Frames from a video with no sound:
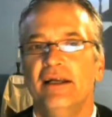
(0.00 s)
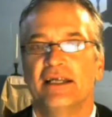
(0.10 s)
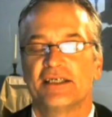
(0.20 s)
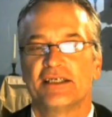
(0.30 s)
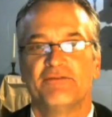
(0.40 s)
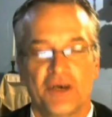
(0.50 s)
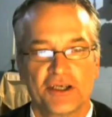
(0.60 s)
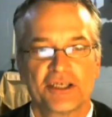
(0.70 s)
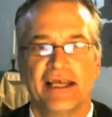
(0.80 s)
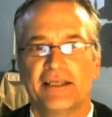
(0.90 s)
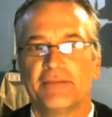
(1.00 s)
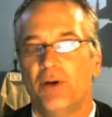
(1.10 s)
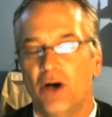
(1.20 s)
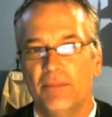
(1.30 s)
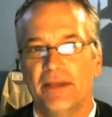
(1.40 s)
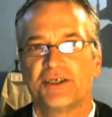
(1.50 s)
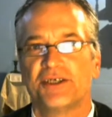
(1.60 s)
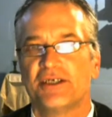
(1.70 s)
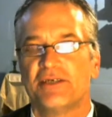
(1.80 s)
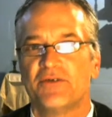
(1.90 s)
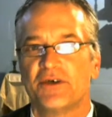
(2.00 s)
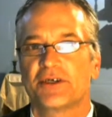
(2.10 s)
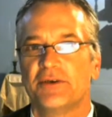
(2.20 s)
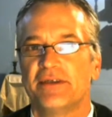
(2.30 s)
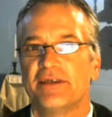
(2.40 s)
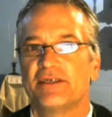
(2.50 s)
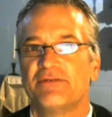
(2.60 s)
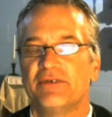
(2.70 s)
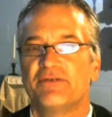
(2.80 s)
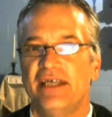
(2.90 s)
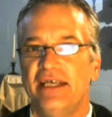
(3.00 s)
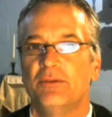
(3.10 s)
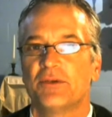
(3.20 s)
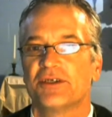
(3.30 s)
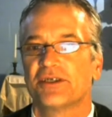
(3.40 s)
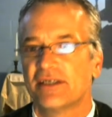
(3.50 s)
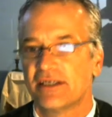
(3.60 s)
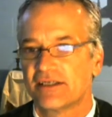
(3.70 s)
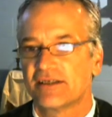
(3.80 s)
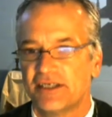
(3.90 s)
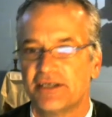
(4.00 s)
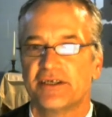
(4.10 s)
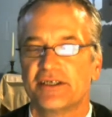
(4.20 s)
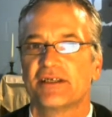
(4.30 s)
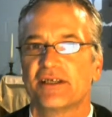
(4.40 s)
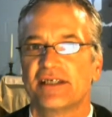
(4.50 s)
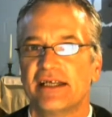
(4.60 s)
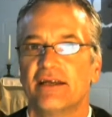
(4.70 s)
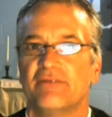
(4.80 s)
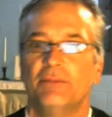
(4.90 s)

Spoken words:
It's the first thing that Paul mentions in 1 Corinthians 15, which is this series as a setup.